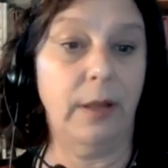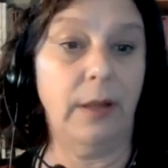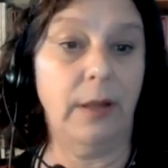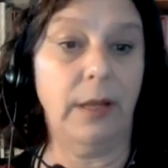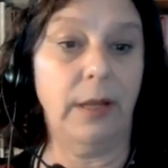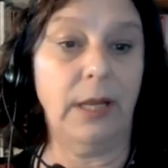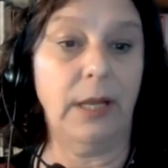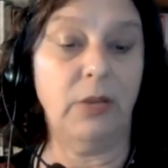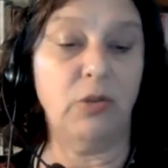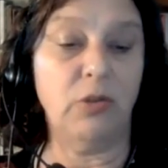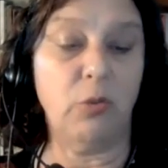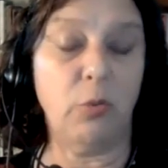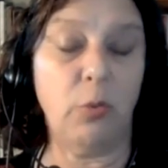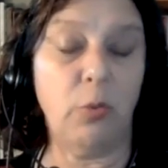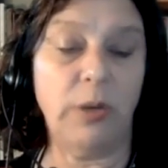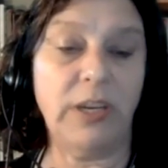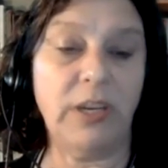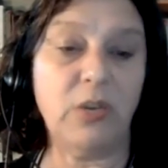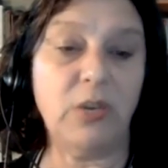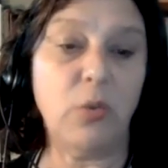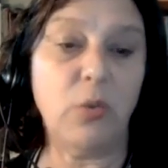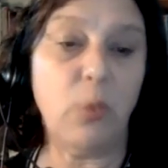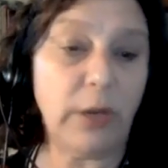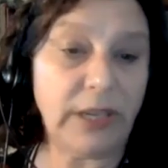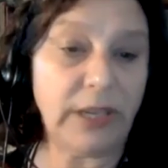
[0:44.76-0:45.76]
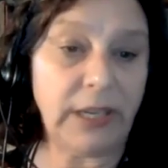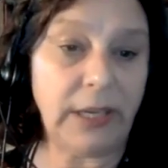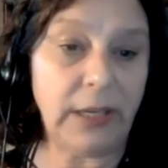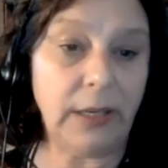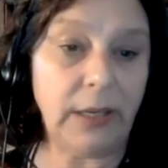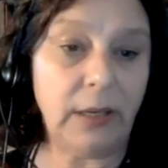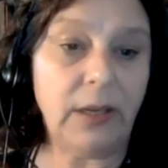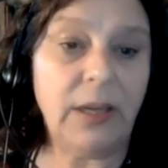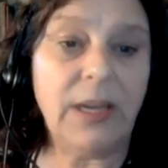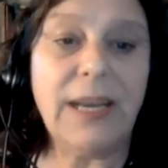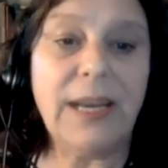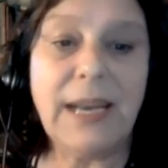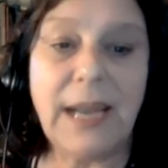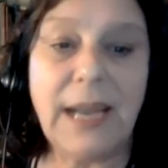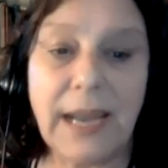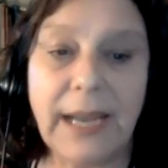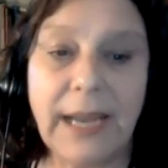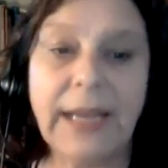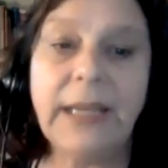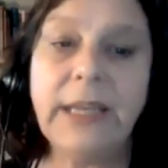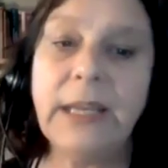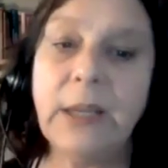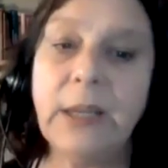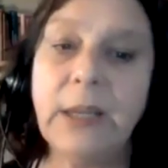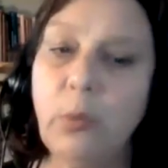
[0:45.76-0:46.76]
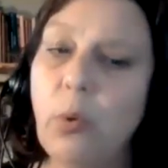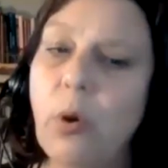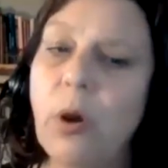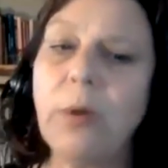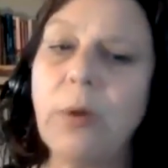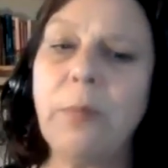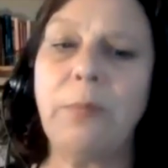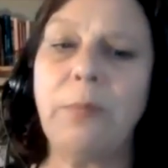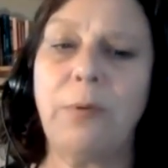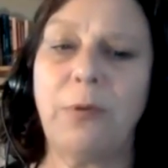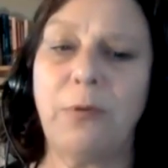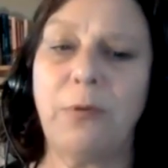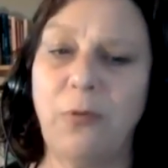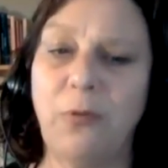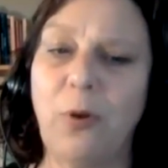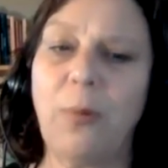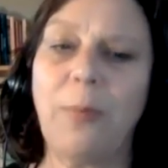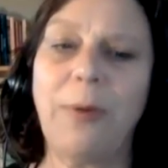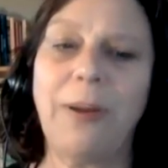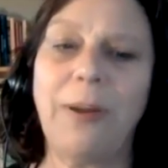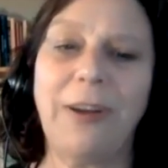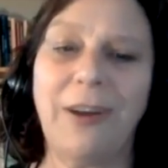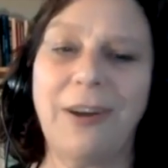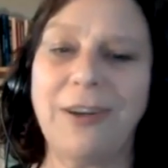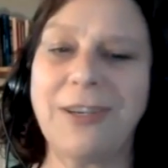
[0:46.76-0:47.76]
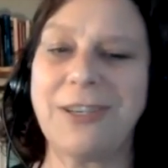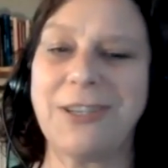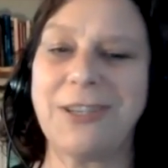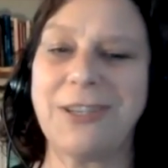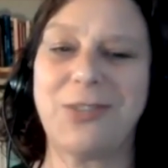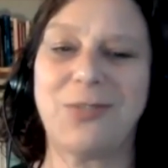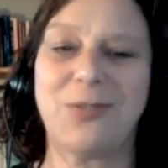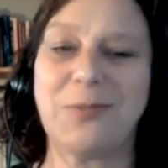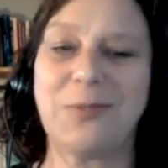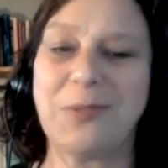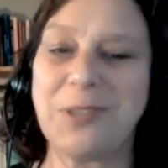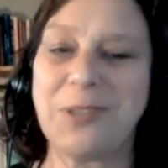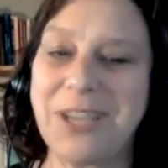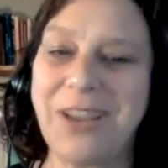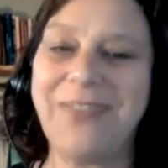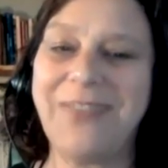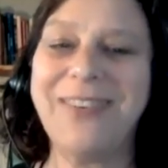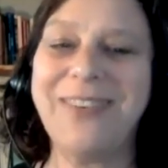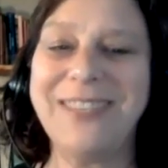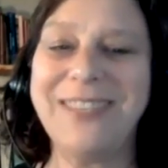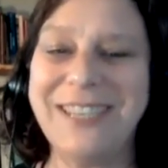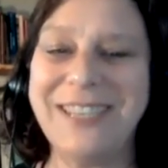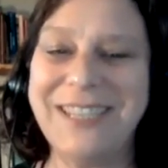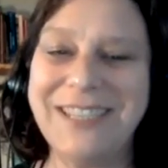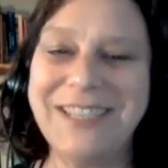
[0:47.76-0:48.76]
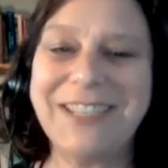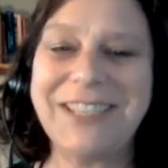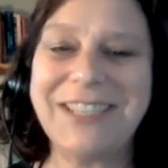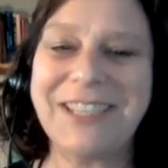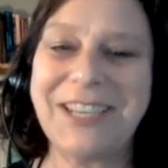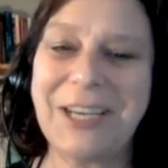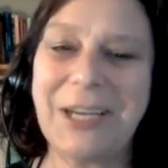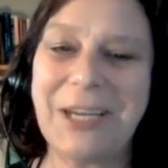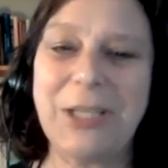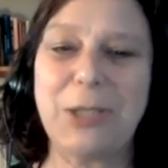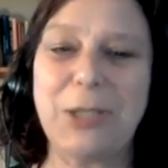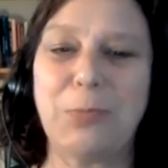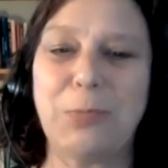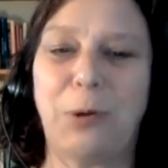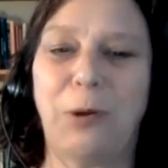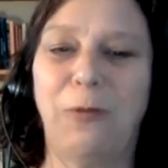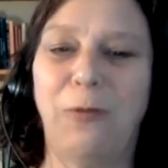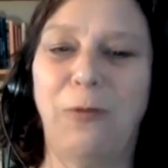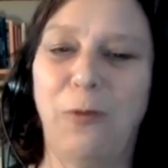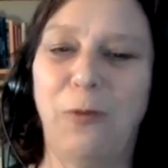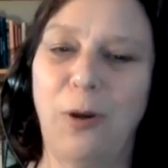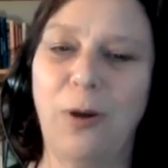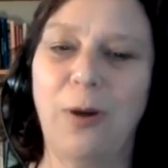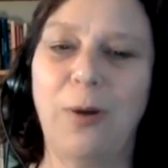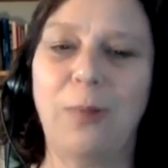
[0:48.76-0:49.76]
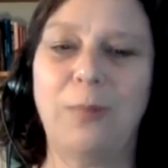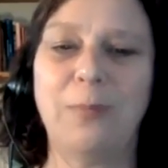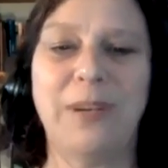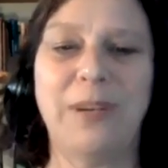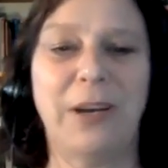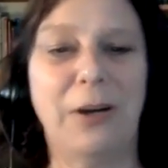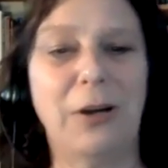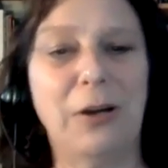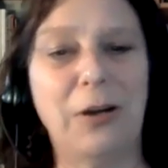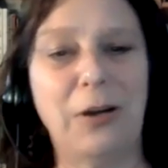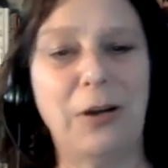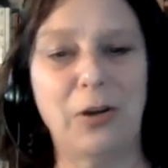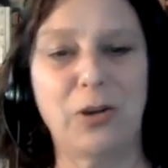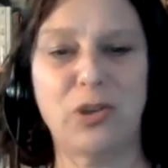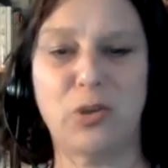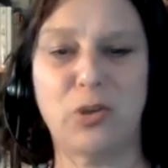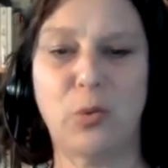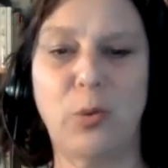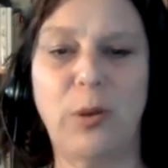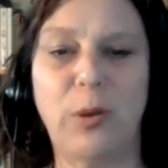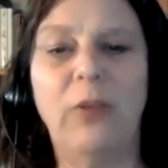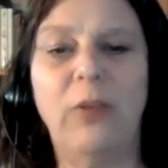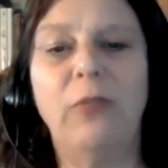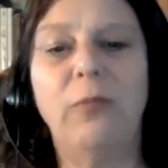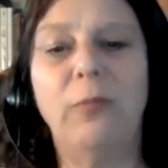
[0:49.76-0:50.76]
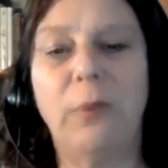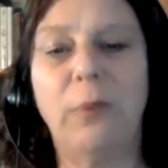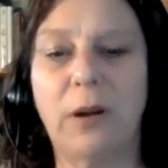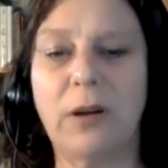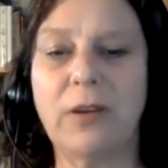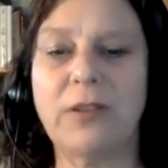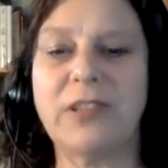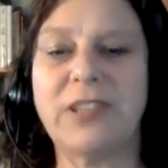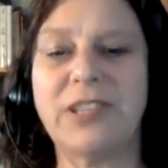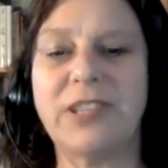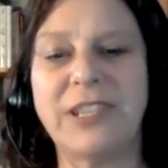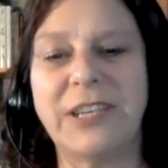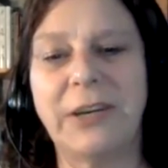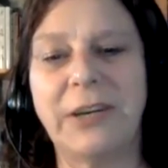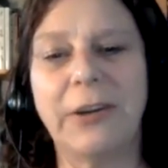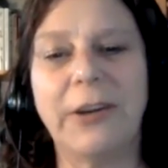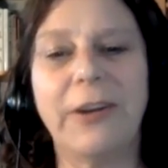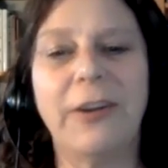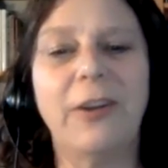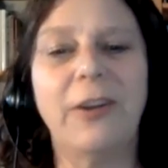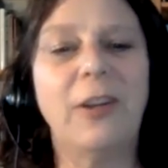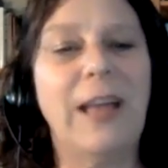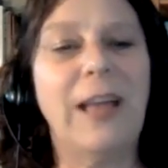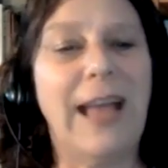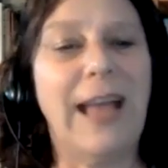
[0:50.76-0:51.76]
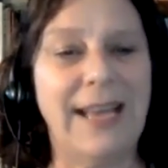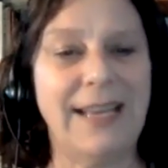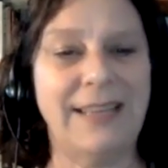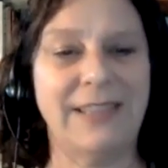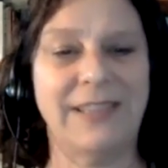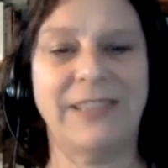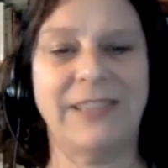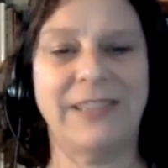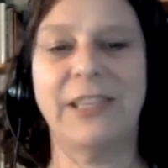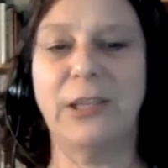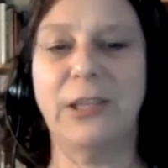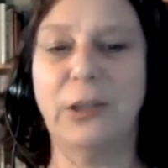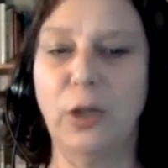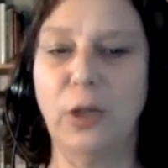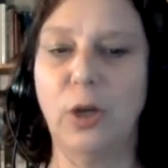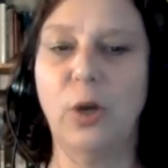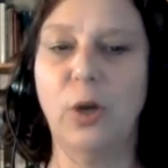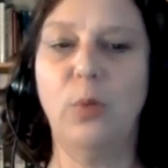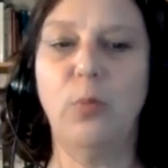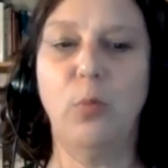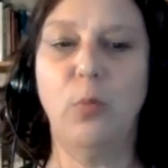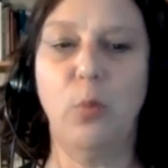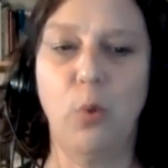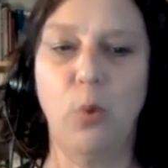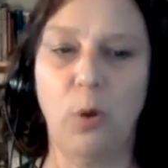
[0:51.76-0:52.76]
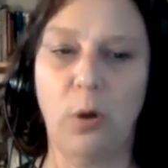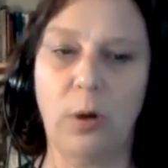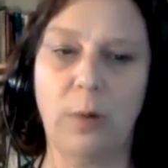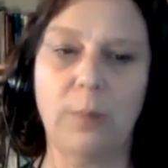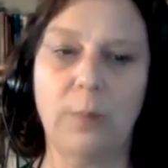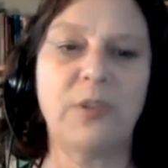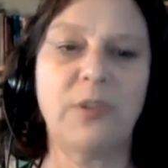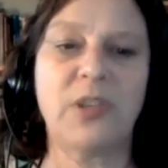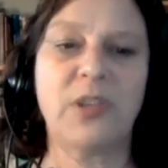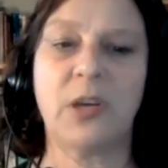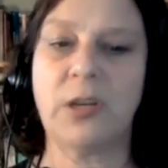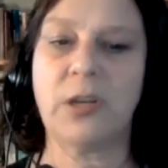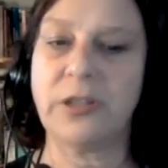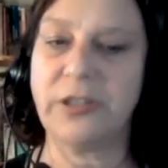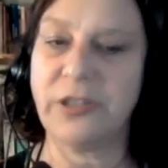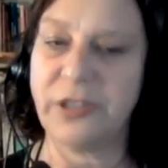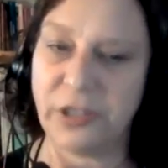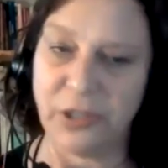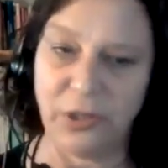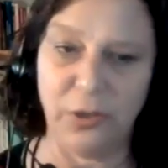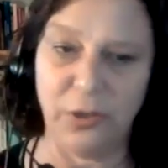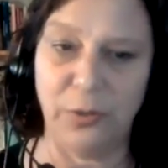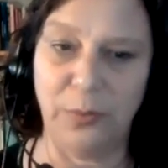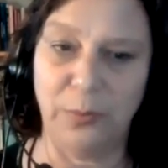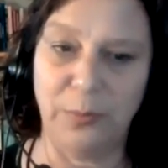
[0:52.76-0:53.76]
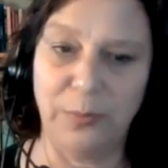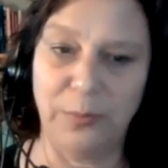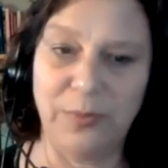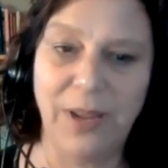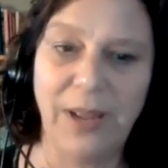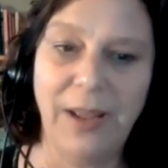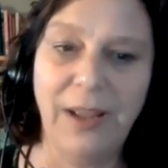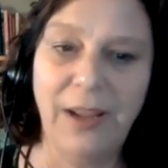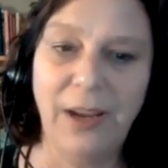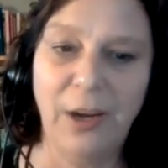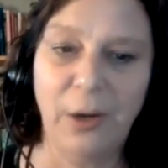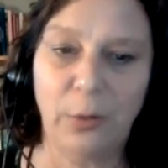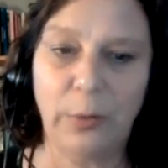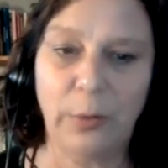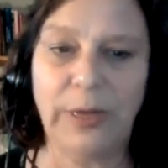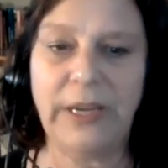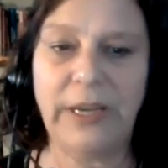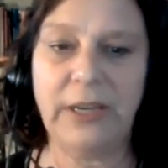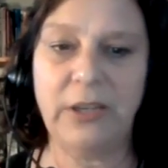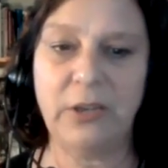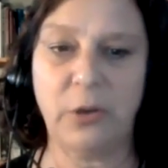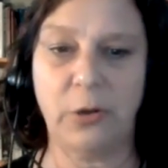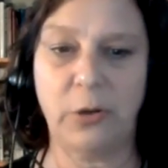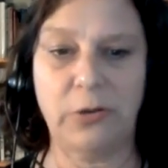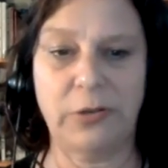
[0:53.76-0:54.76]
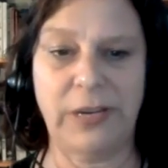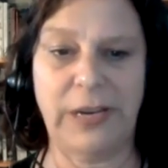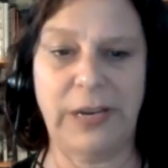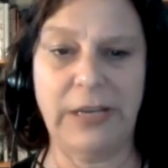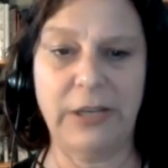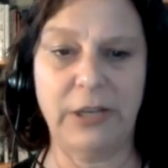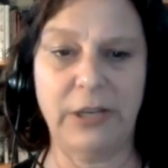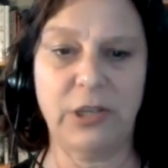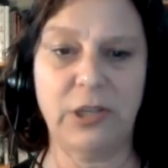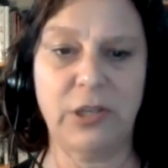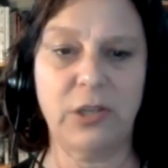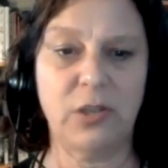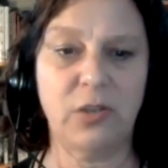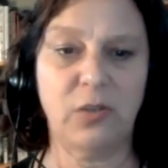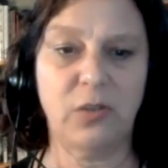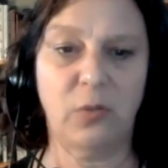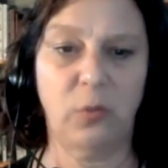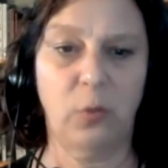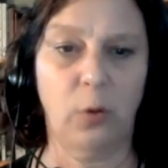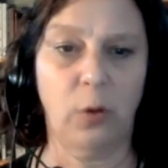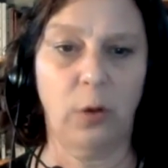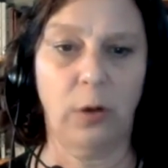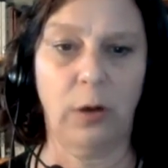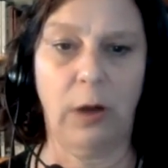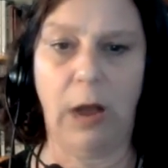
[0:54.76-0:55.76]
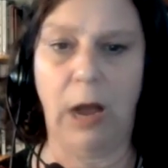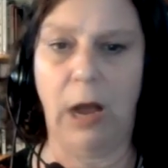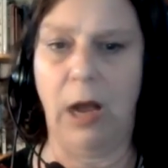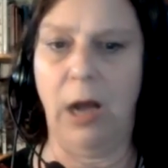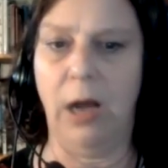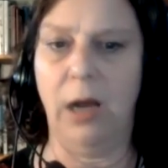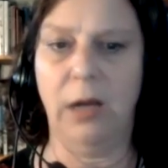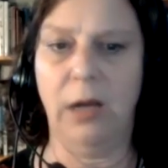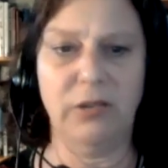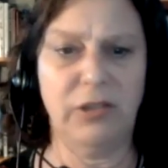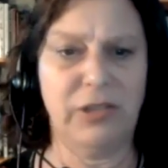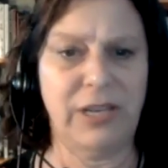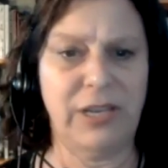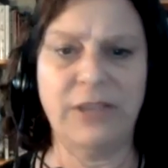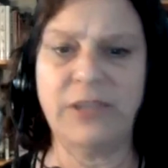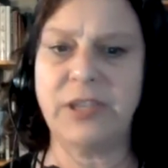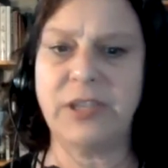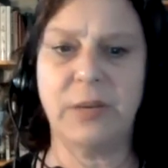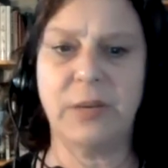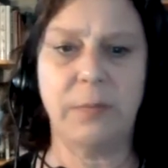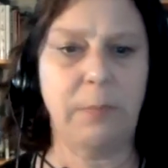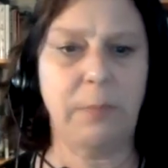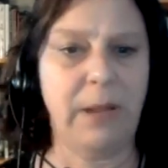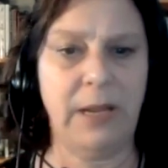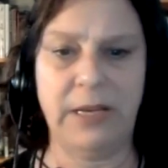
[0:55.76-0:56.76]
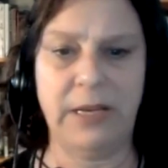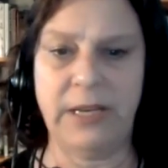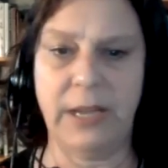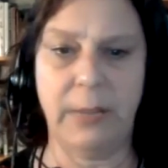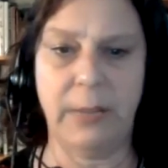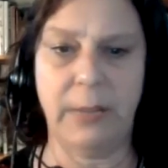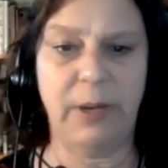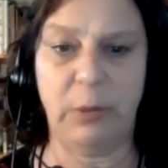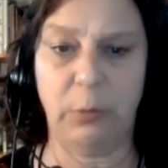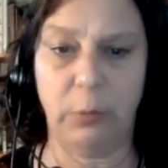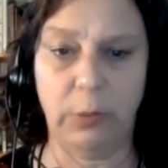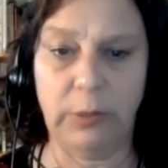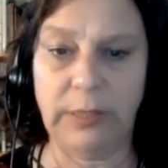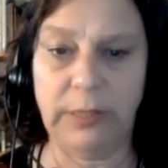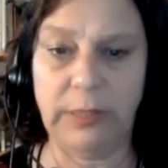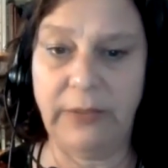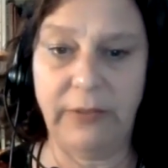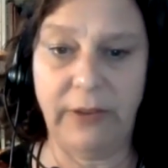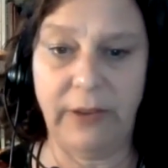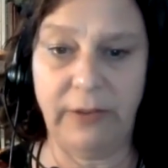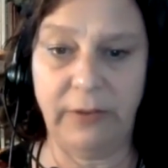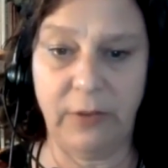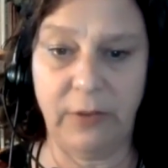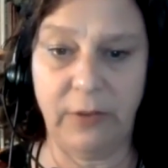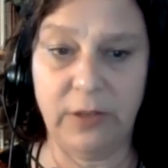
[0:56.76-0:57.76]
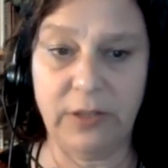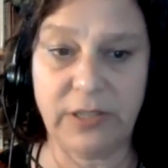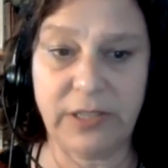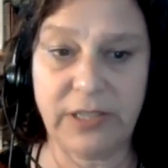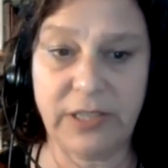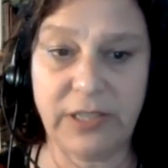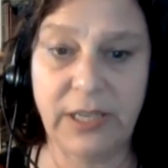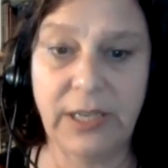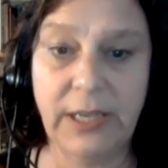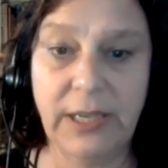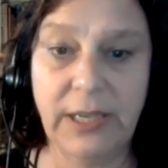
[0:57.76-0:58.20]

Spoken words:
In 2020, 91 performing artists from 17 cities performed her 12-part serial As the Globe Warms on Zoom, raising donations for a dozen pandemic relief efforts.